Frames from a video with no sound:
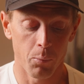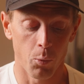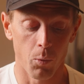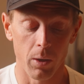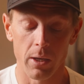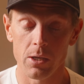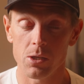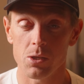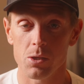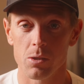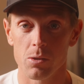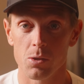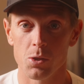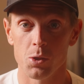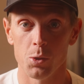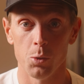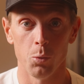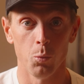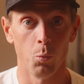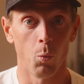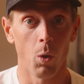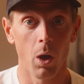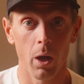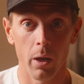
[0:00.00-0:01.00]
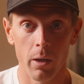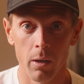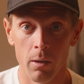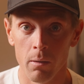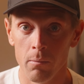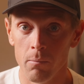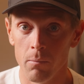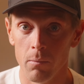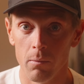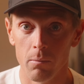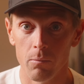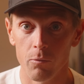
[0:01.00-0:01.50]

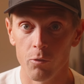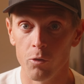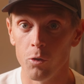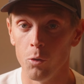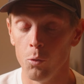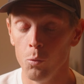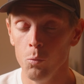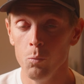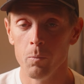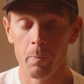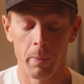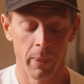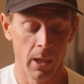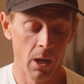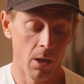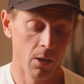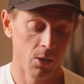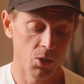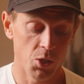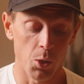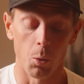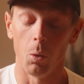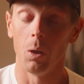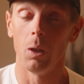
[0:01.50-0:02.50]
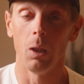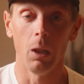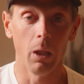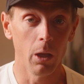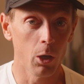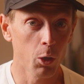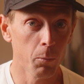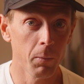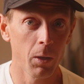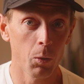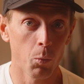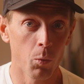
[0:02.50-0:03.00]
0.212. So a
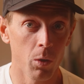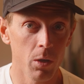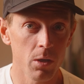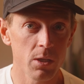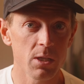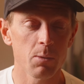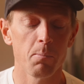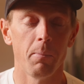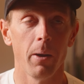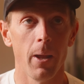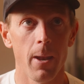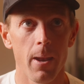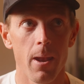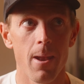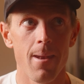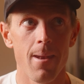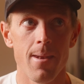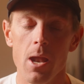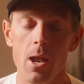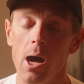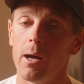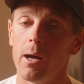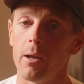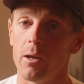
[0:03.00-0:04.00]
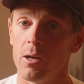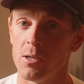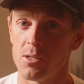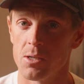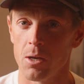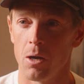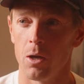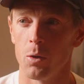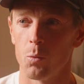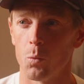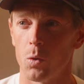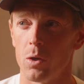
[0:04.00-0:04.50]
little bit worse, but not a
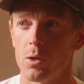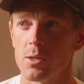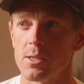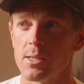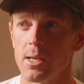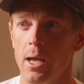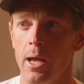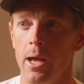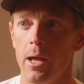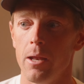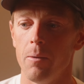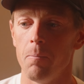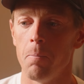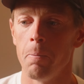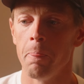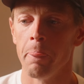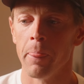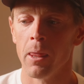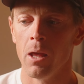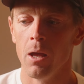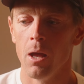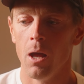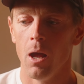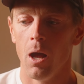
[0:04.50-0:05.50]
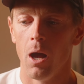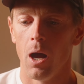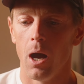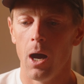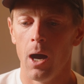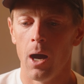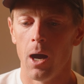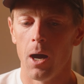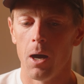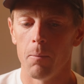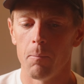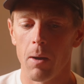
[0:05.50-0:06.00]
ton worse. And
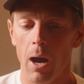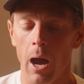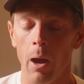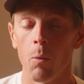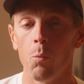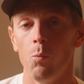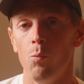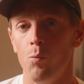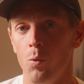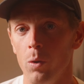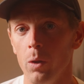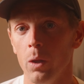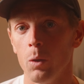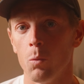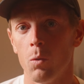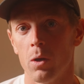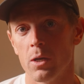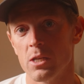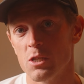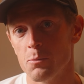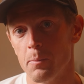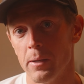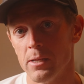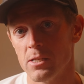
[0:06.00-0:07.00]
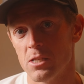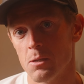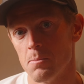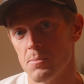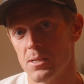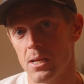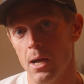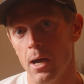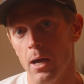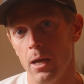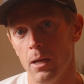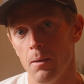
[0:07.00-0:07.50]
um, I really want to spend some
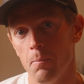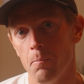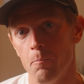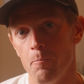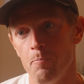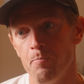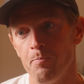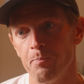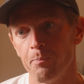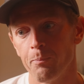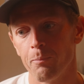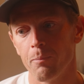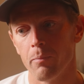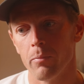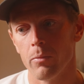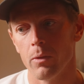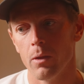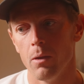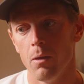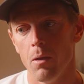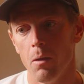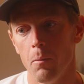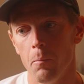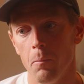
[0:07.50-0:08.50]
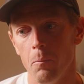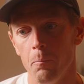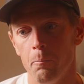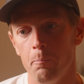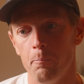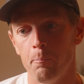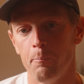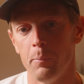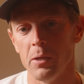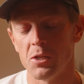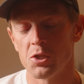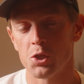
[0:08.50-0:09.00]
time
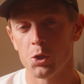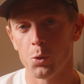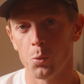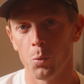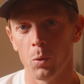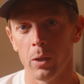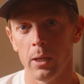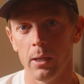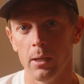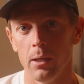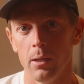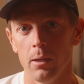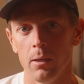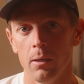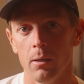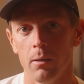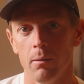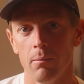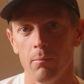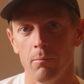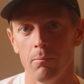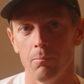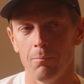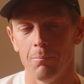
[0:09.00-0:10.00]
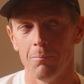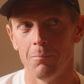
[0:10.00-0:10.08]
between